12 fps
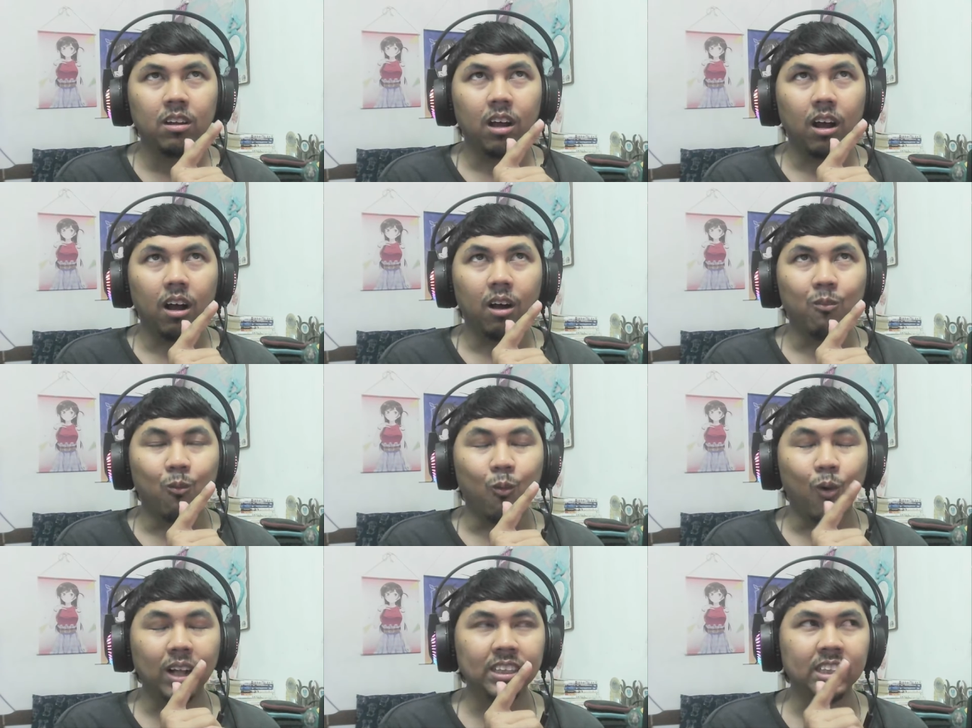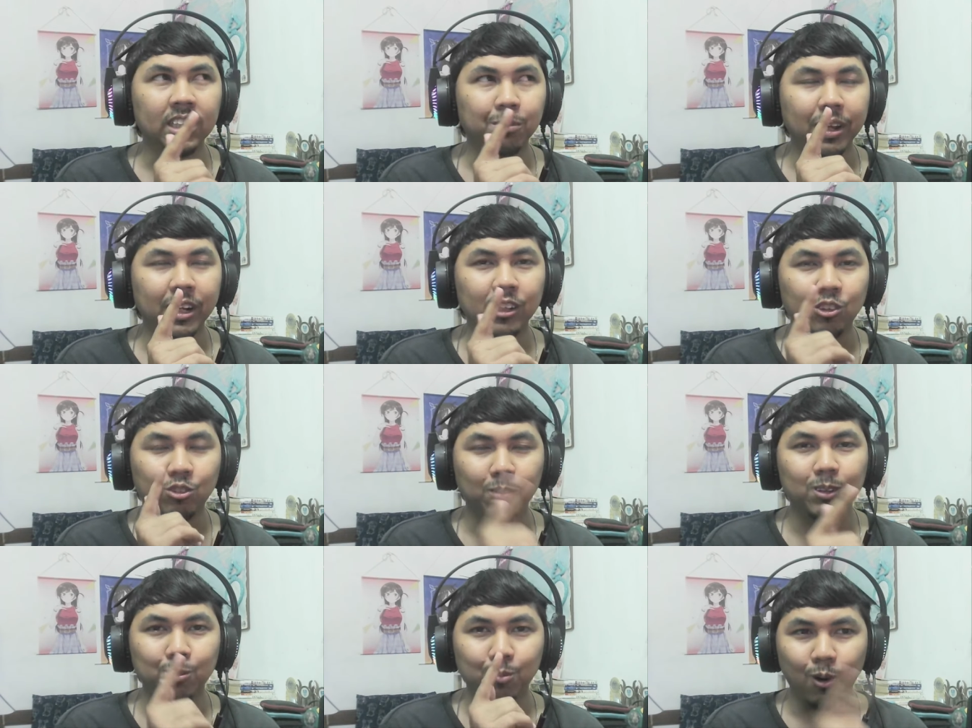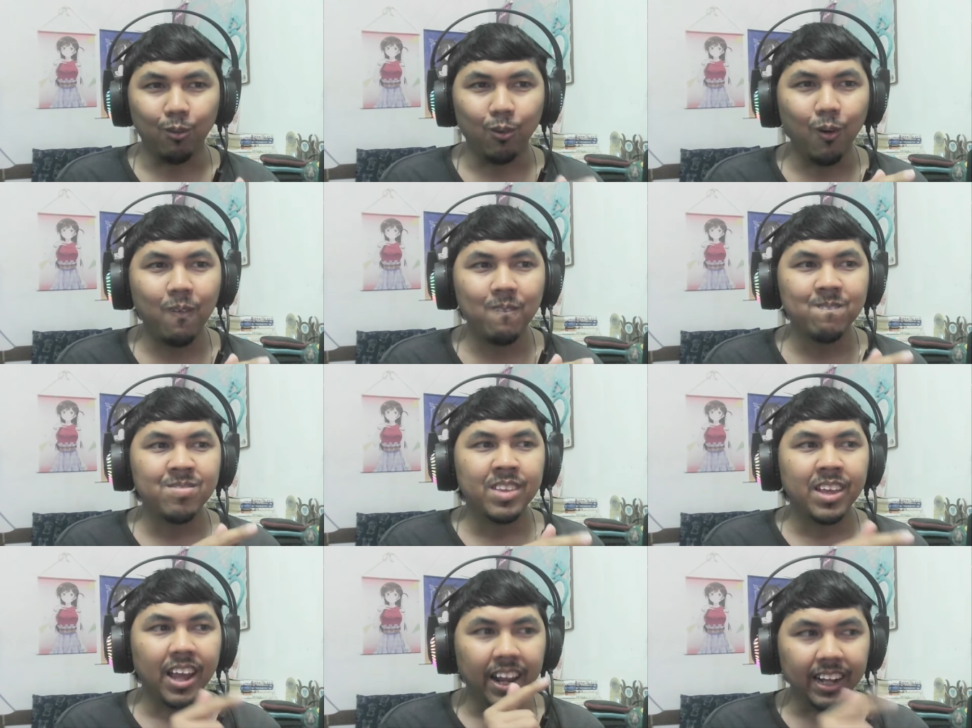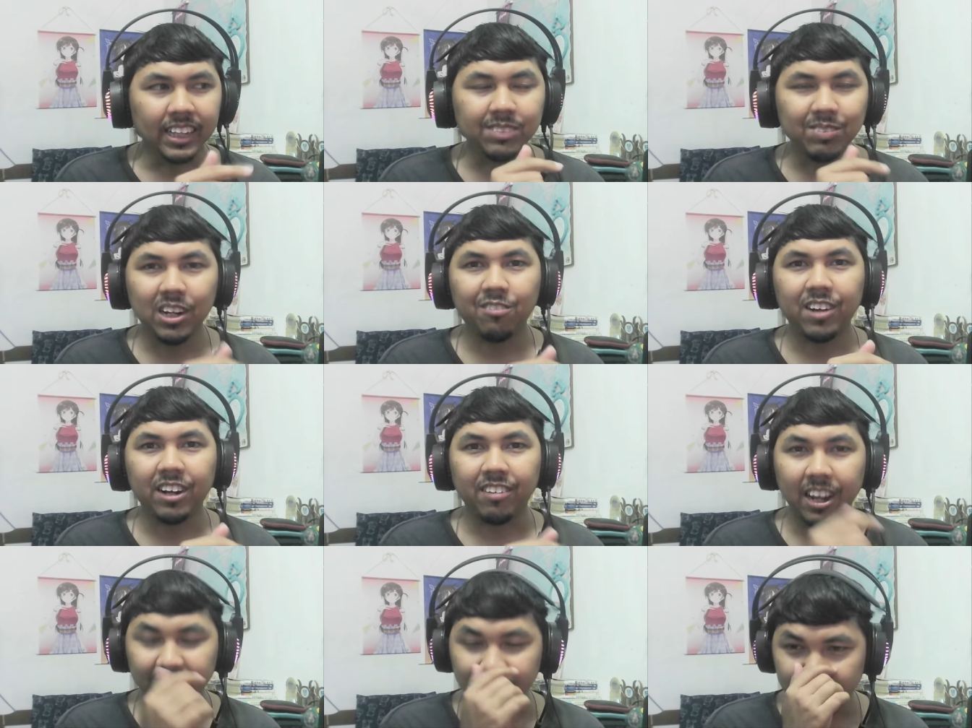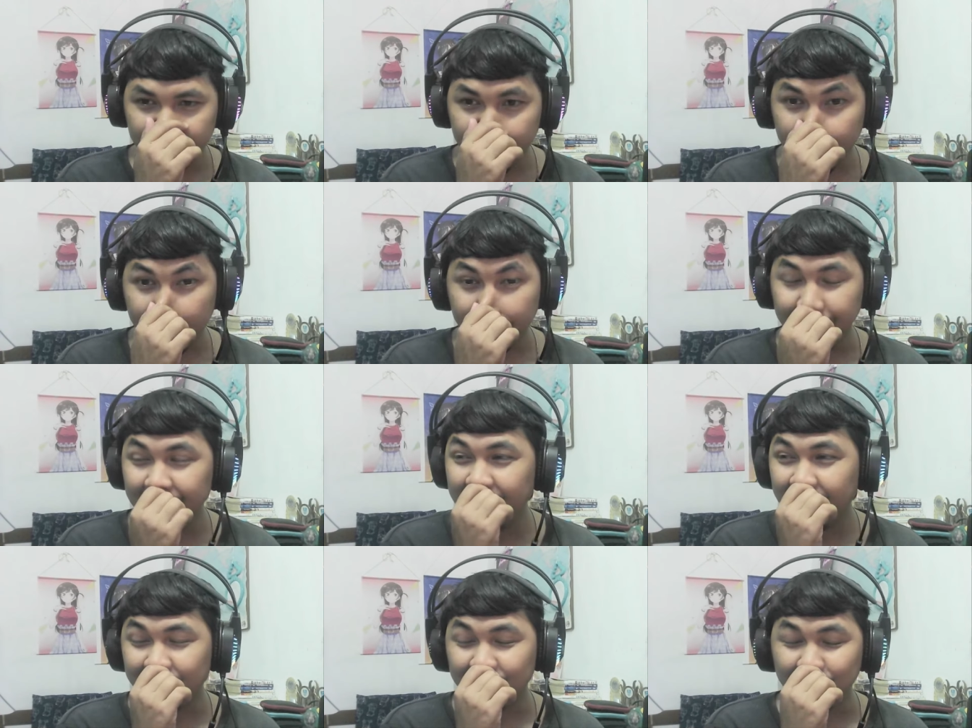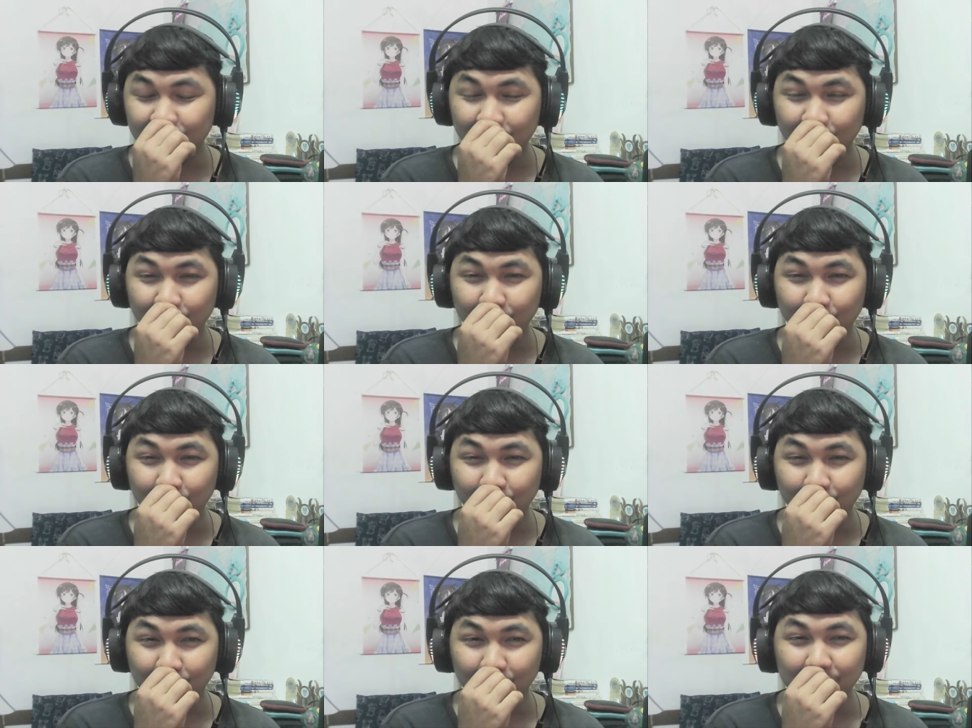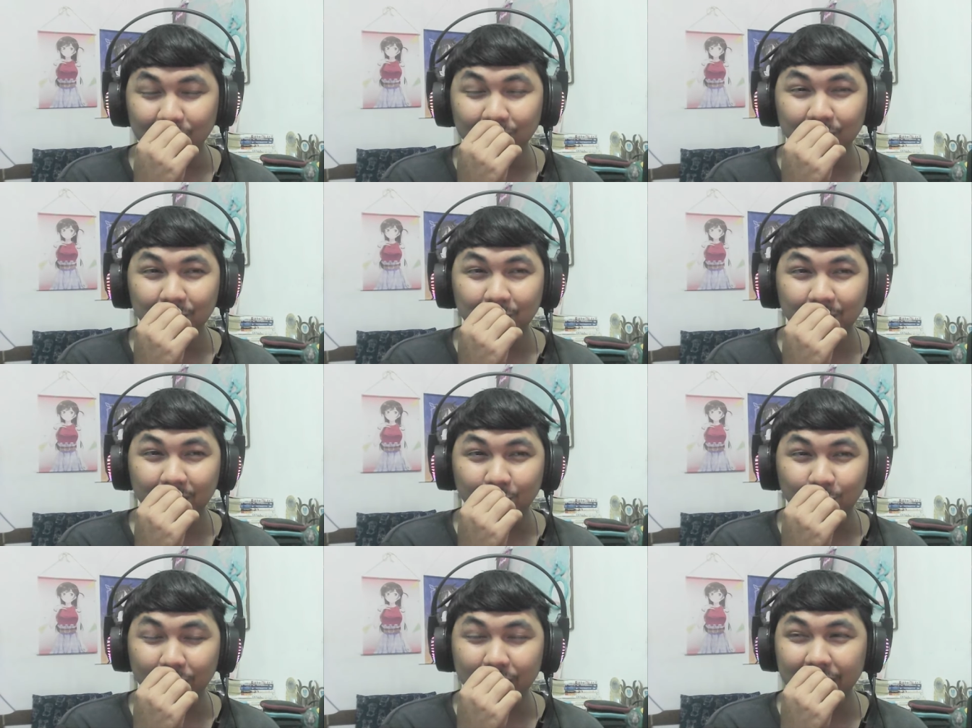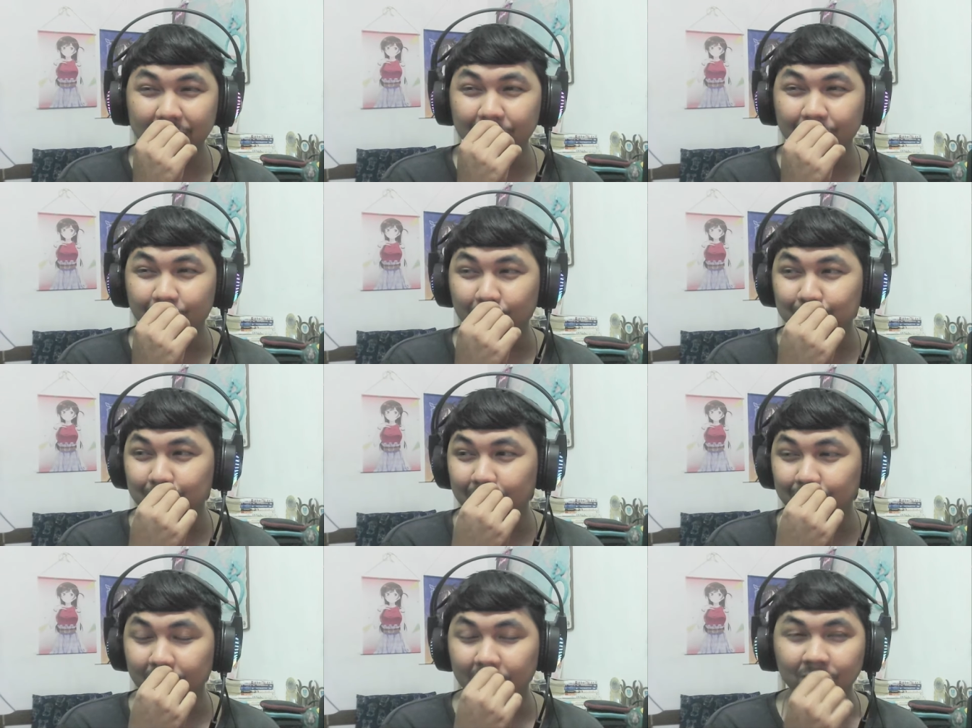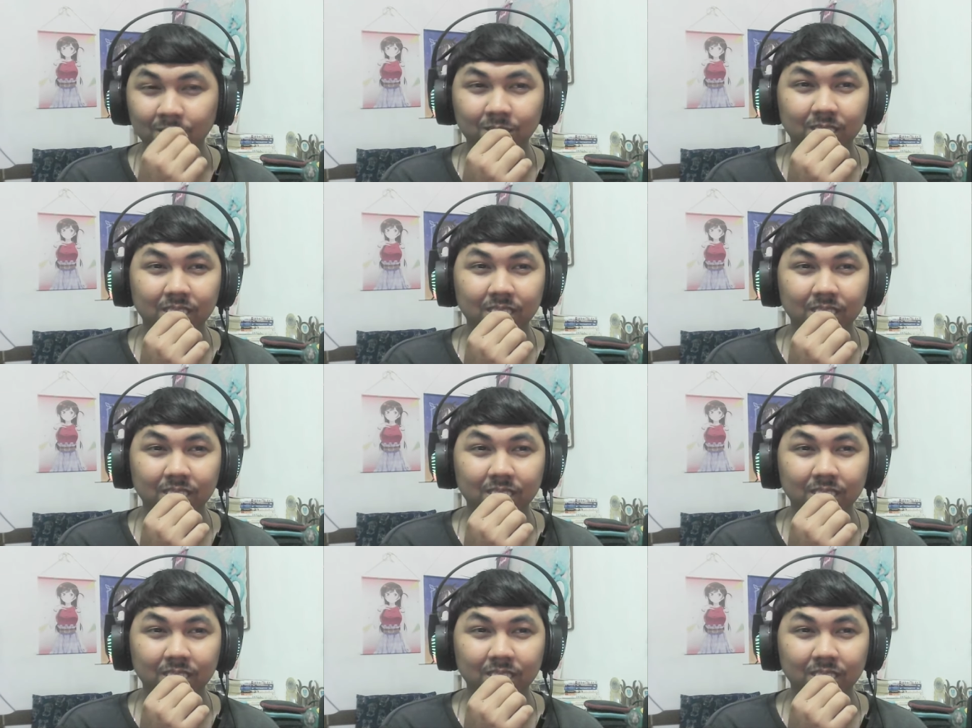um once her banner drops tomorrow. And as a matter of fact, right, I I really have to quickly wrap up um